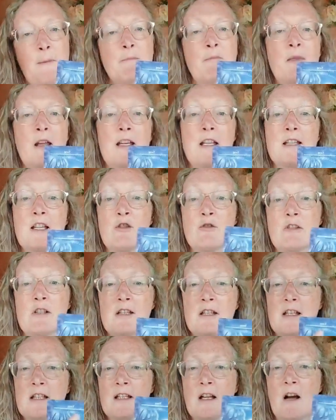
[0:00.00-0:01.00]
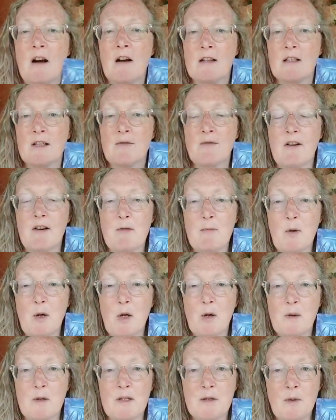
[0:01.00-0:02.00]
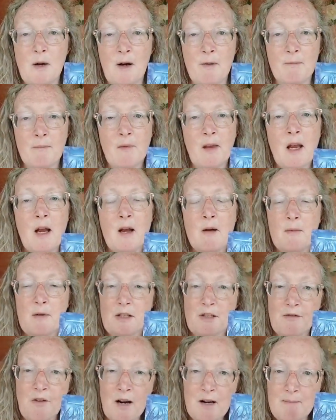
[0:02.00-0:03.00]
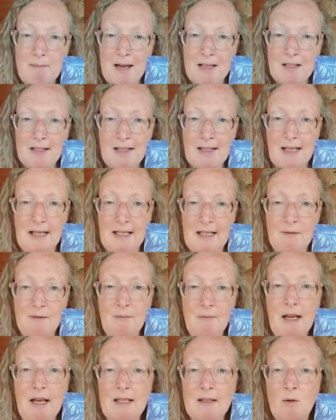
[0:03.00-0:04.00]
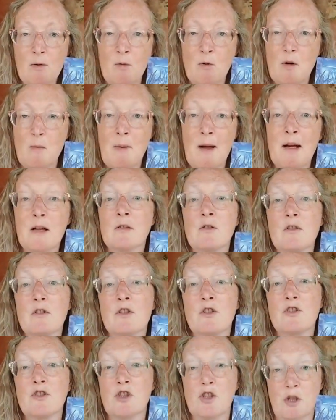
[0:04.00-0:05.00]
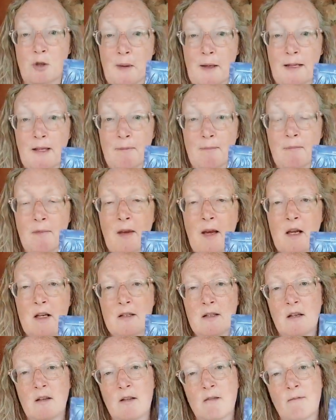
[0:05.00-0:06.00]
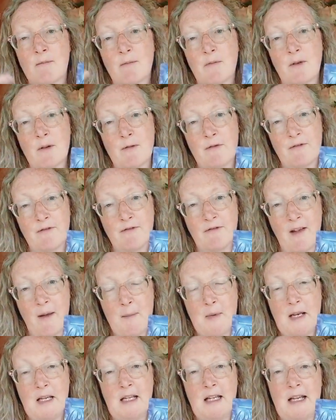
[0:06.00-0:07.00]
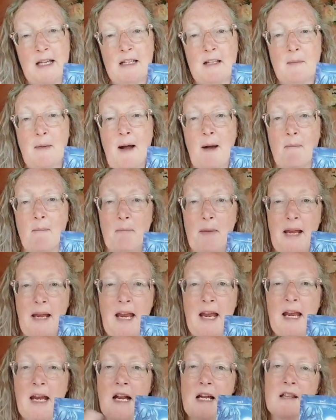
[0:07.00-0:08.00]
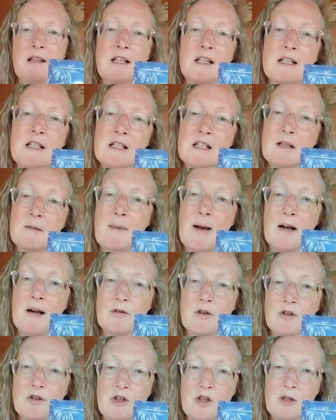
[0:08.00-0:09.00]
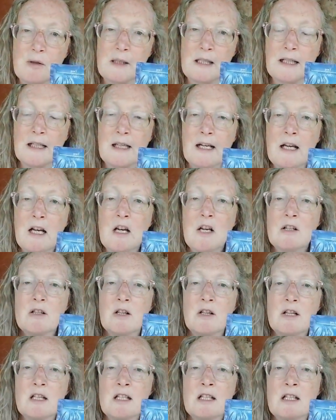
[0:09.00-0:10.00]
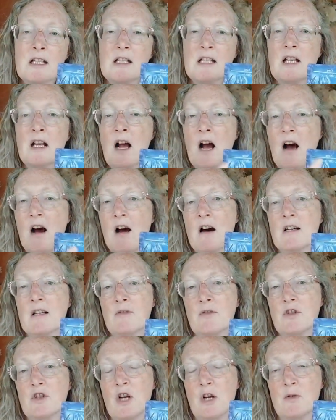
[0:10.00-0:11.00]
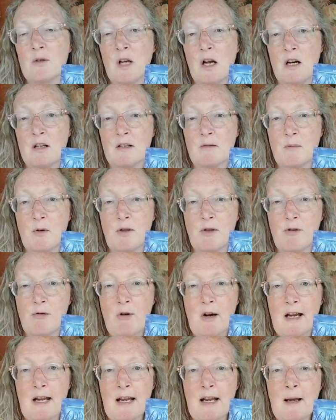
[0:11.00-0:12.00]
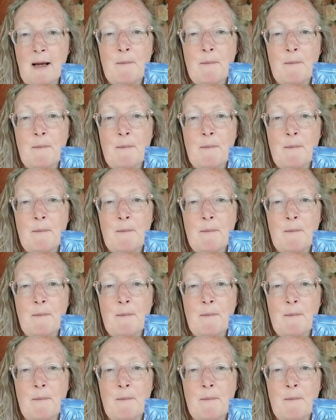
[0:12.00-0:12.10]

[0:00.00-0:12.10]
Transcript: And it's interesting, this card is very blue as well. The divine masculine is all about the doing. So the feminine is about being, and this is about the doing. So this card, if you chose card number three,